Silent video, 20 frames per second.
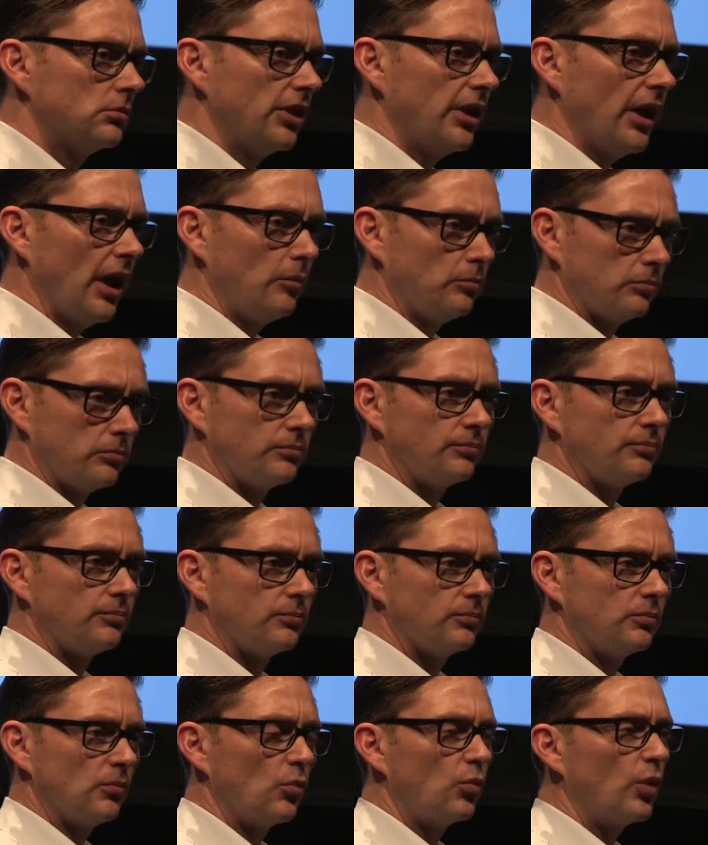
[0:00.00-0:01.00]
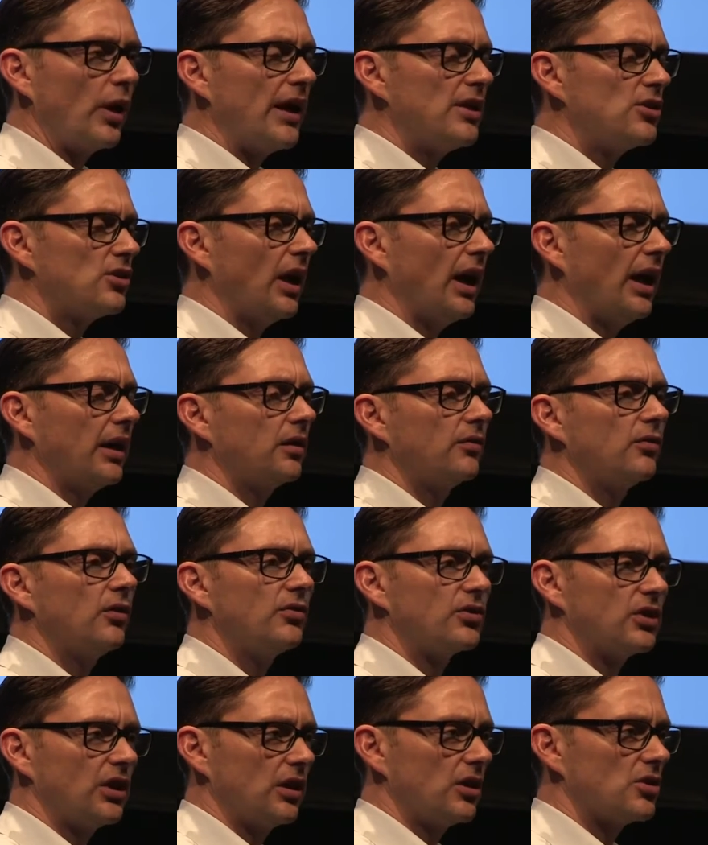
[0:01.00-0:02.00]
Yeah? Raise your hand if
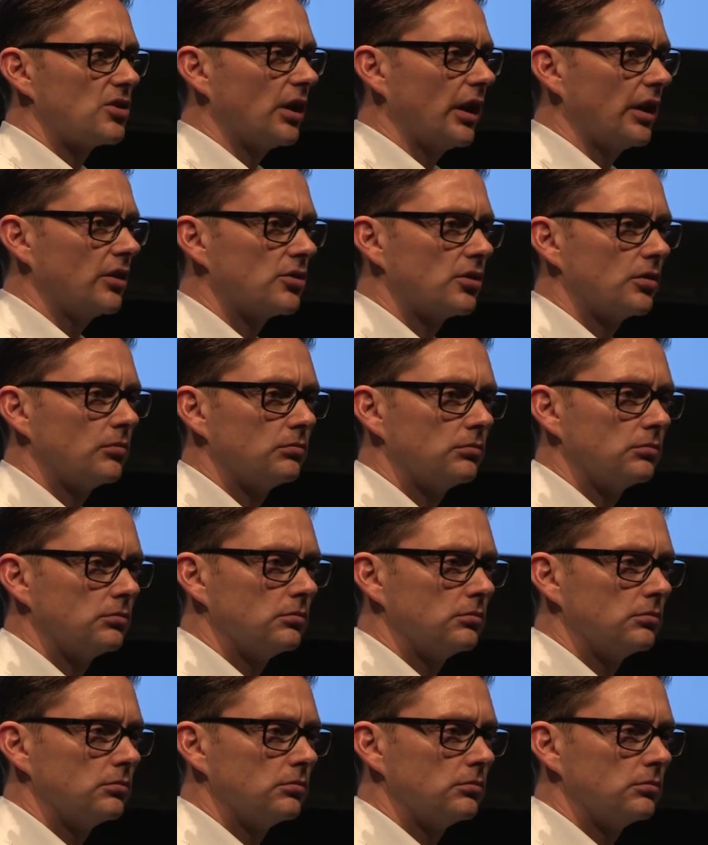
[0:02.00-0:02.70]
you've seen it change.